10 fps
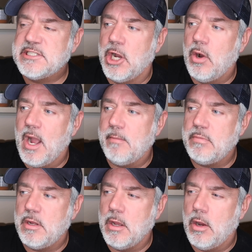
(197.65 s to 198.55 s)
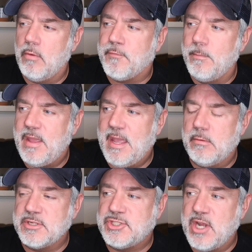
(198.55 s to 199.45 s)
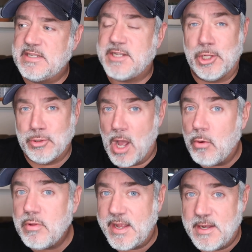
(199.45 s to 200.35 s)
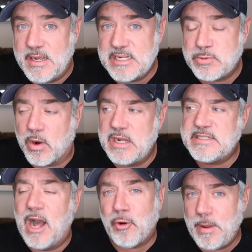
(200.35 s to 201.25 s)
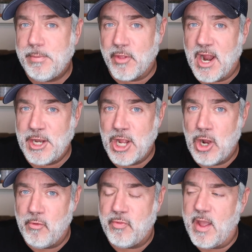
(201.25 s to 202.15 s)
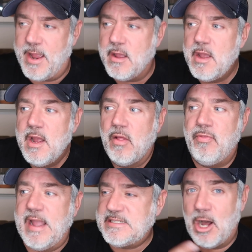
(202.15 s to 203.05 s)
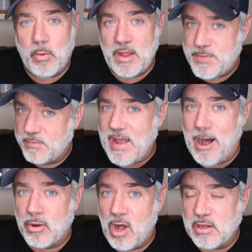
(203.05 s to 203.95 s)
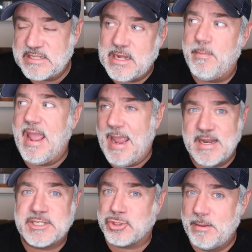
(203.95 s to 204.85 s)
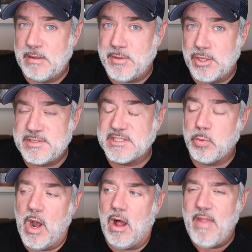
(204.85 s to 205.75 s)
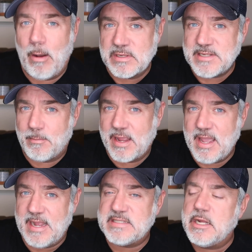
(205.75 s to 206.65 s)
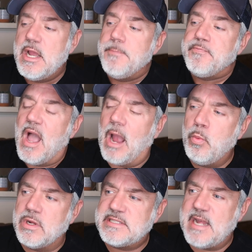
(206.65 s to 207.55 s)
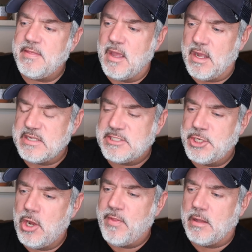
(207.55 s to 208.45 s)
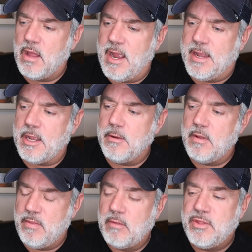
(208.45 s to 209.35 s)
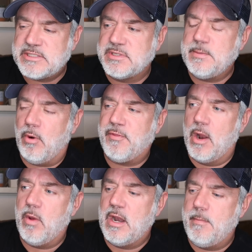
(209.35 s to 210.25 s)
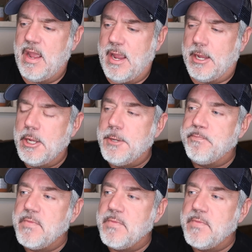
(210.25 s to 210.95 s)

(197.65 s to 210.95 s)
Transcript: So, I, you know, for me, it was just a loneliness, whereas other people that I know, like, they dealt with the alcoholism and extreme abuse as well, and that was not my case. I will say this, you know, that, like, this was the point that I wanted to make.